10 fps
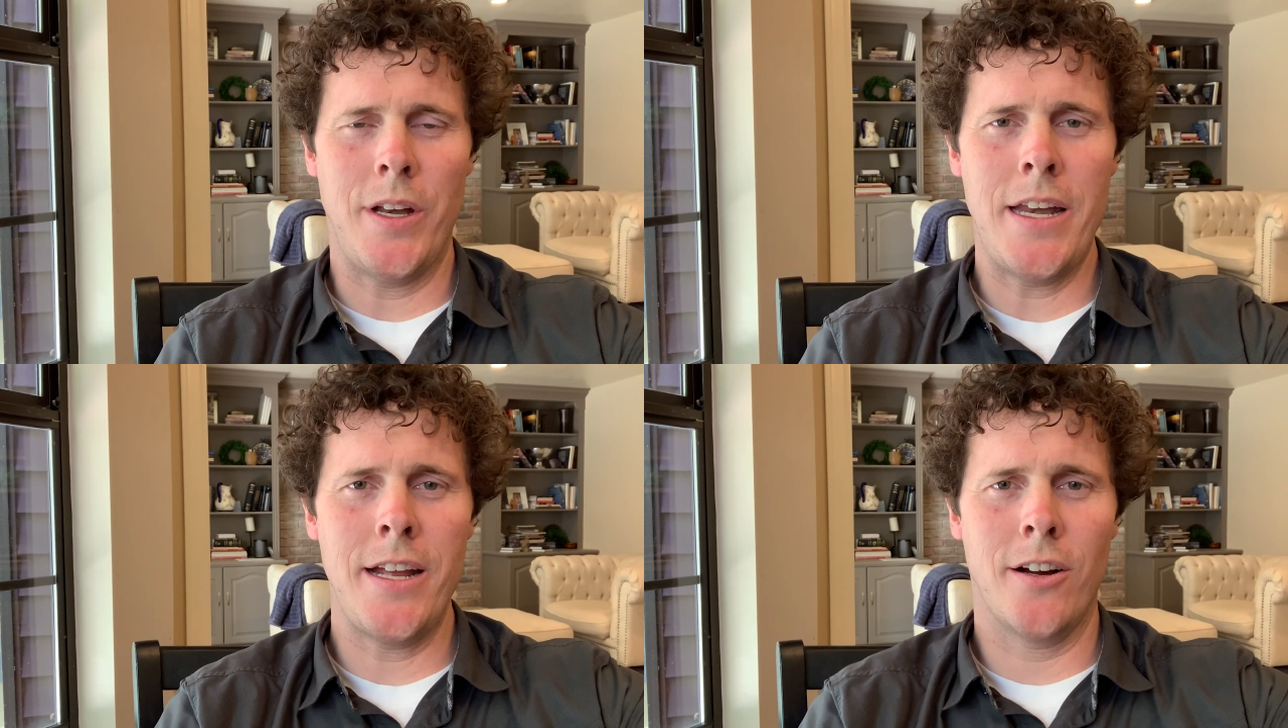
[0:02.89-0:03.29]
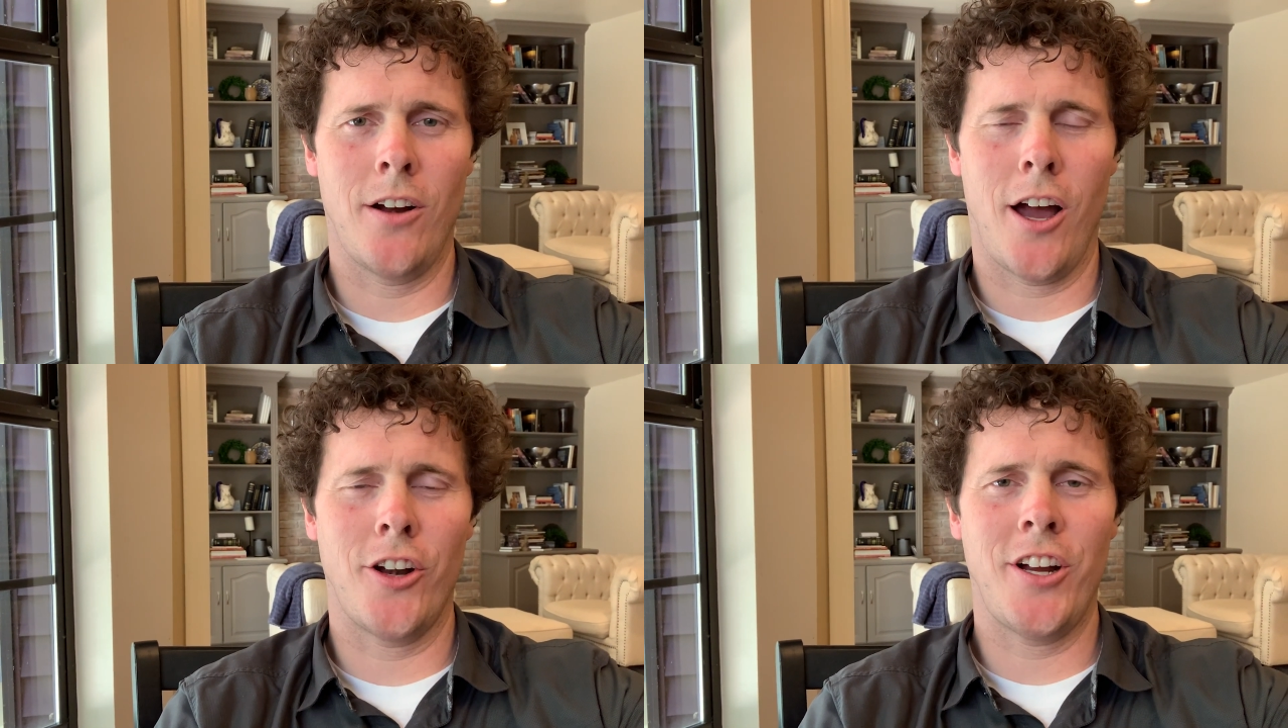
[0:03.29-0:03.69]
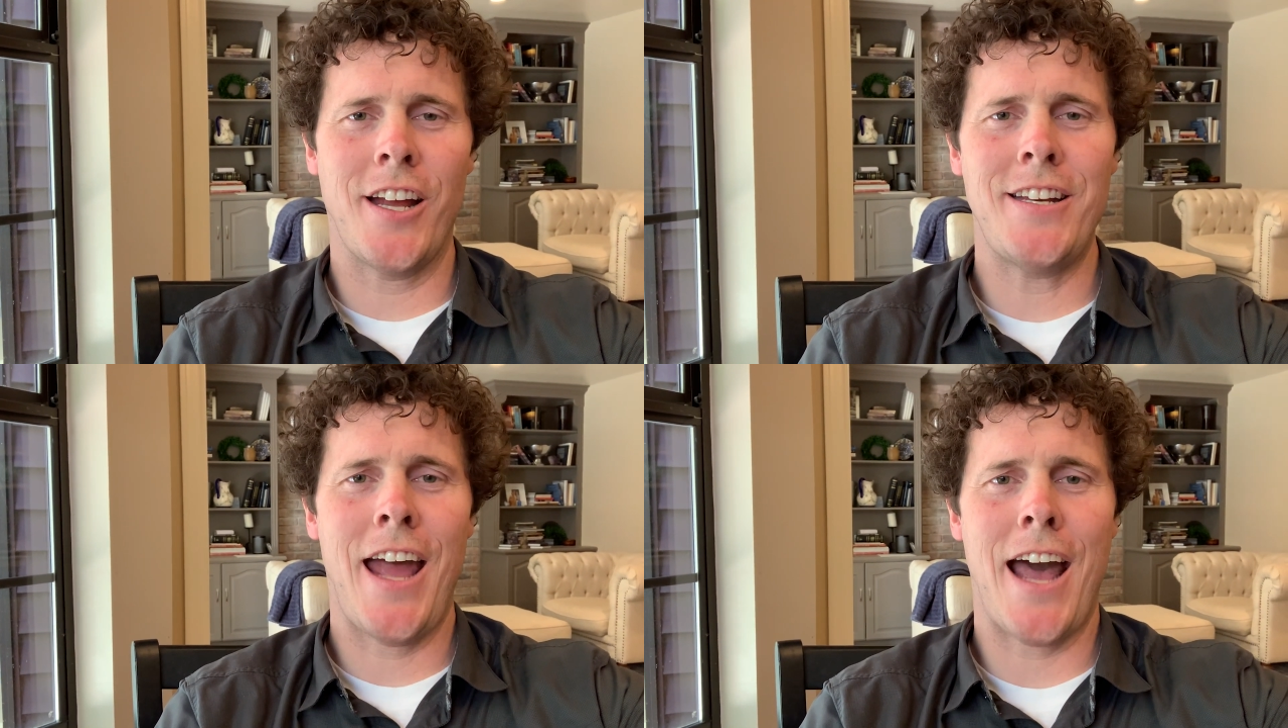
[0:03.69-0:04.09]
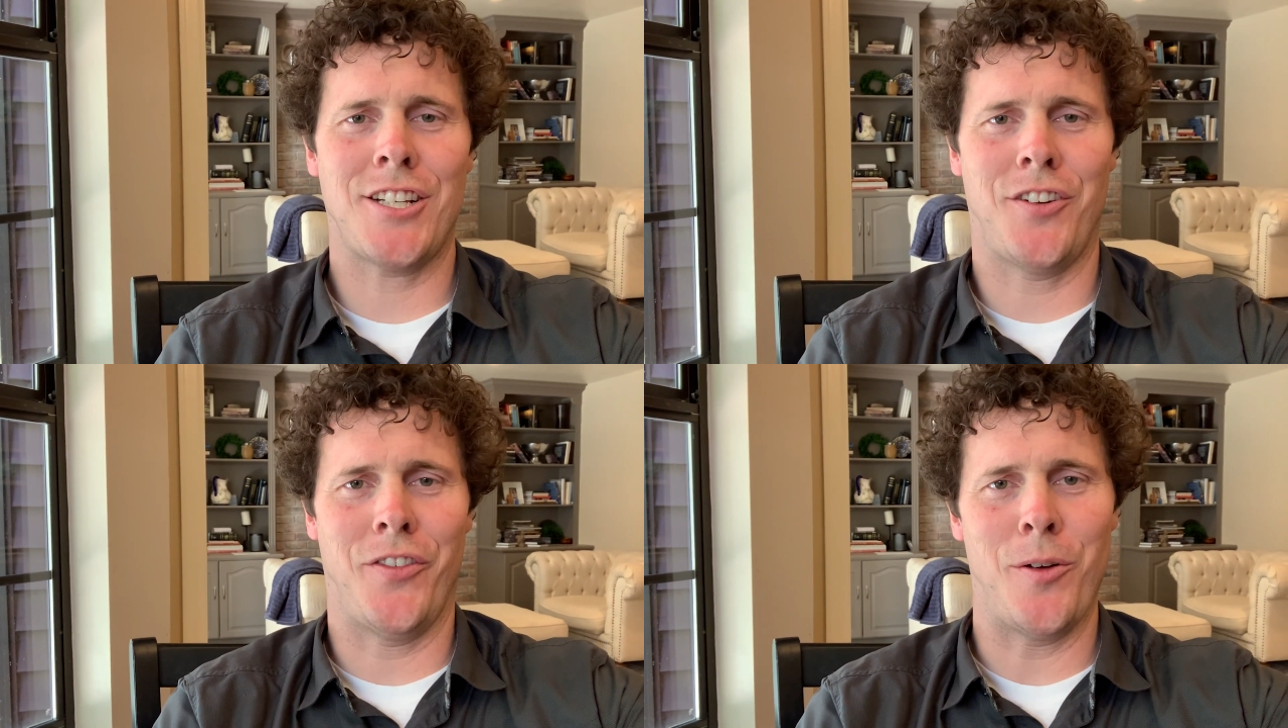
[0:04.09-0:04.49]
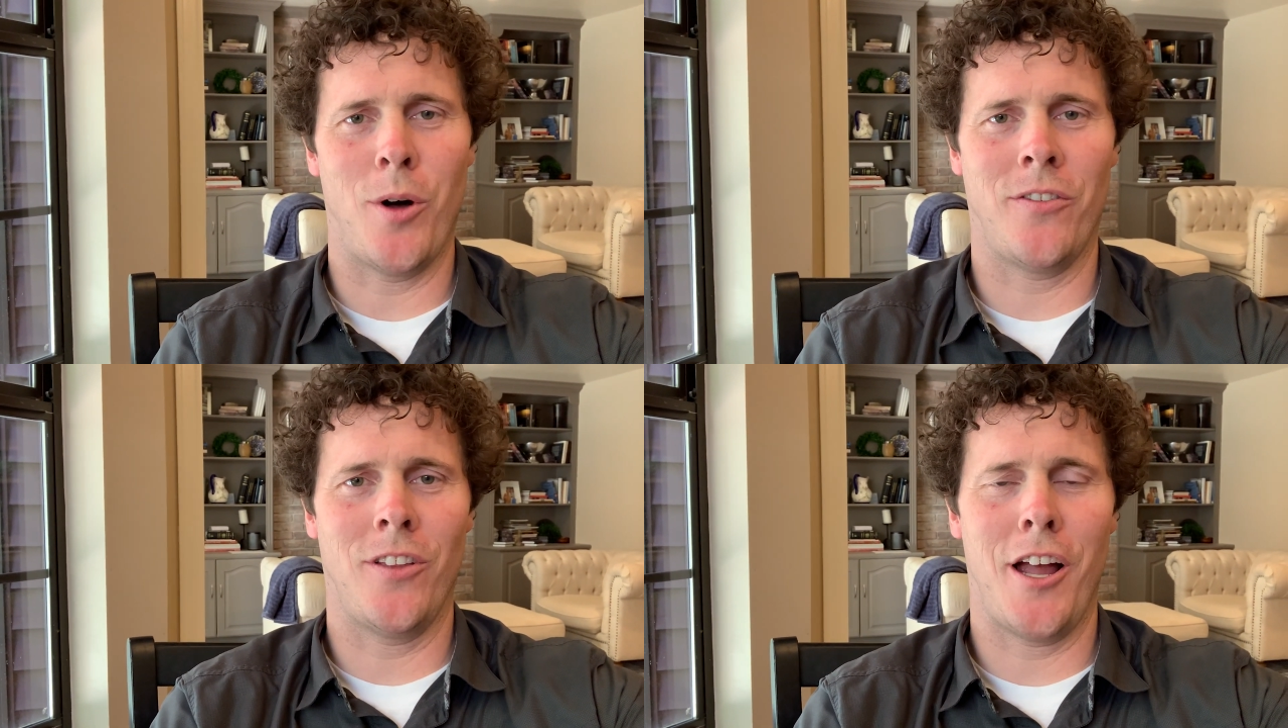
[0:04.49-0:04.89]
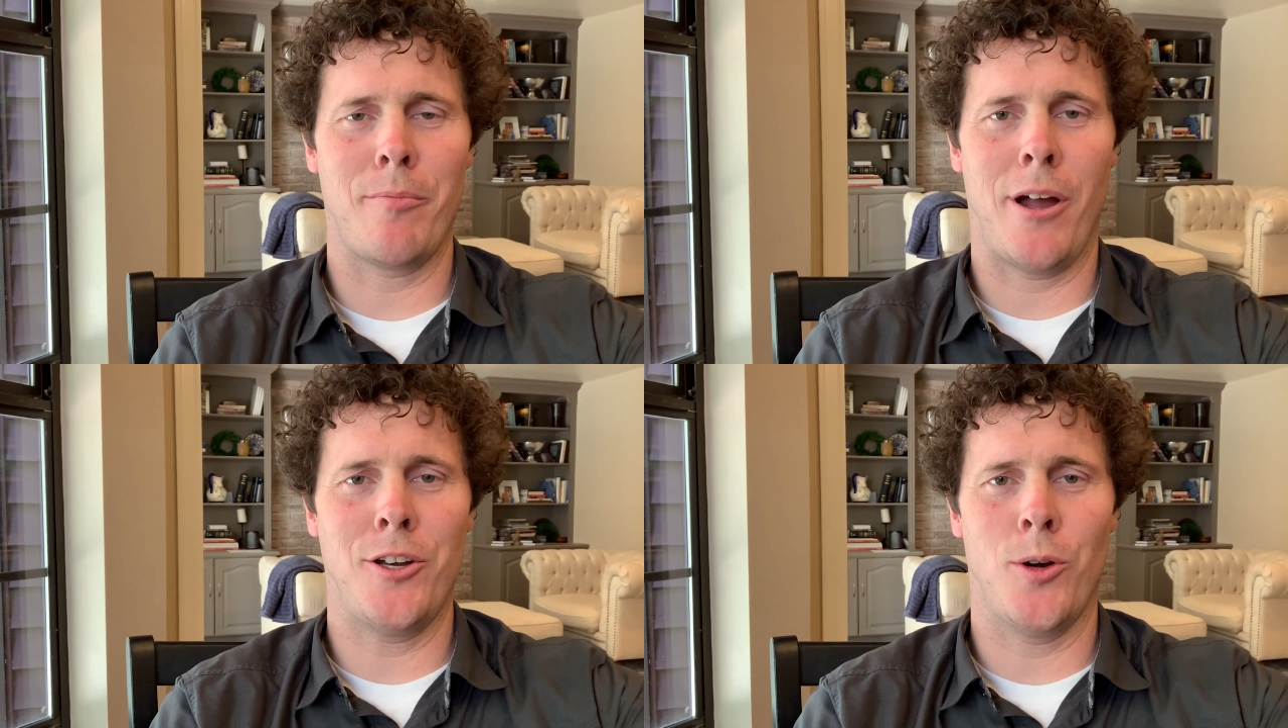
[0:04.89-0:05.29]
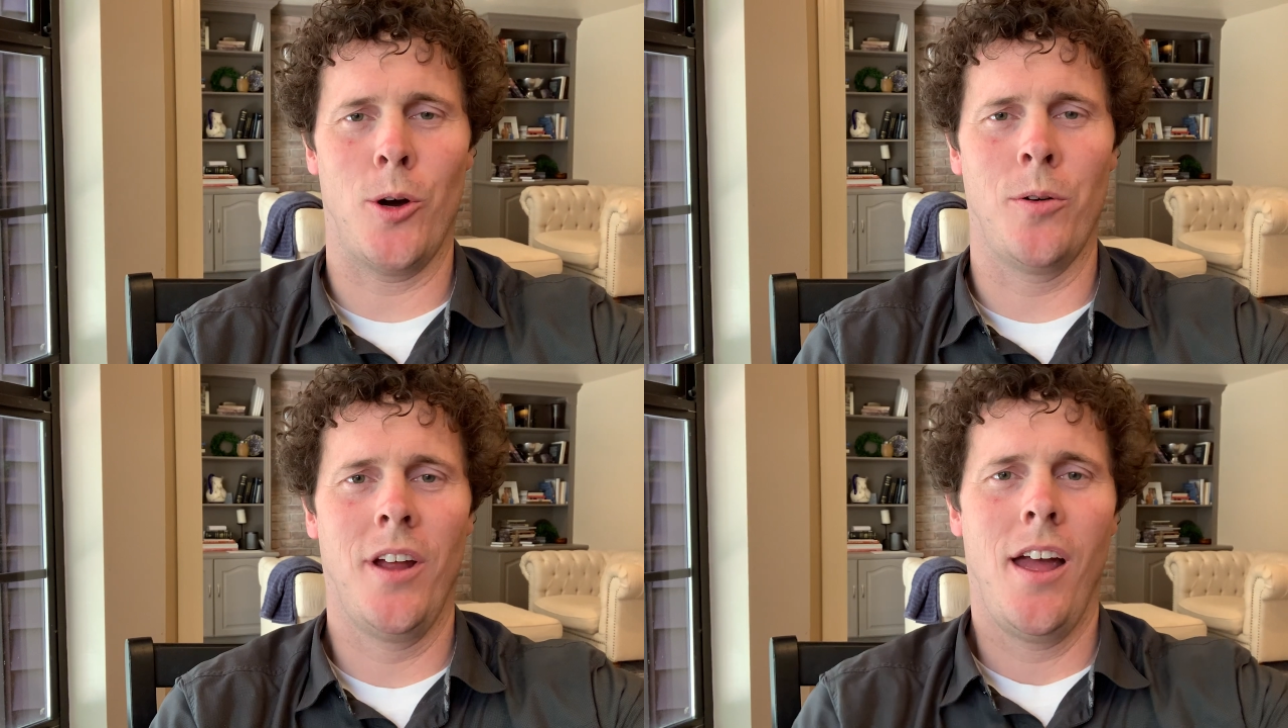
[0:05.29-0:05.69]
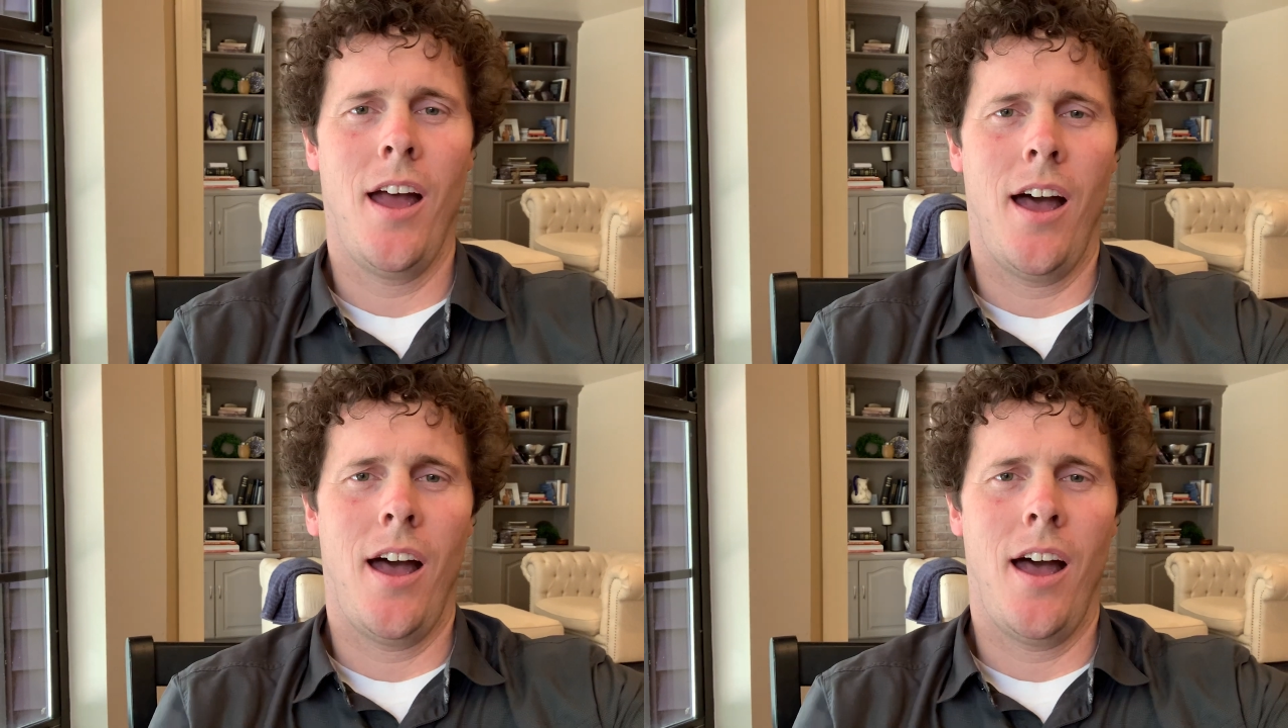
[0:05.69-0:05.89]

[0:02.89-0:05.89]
near utter catastrophe while flying my drone,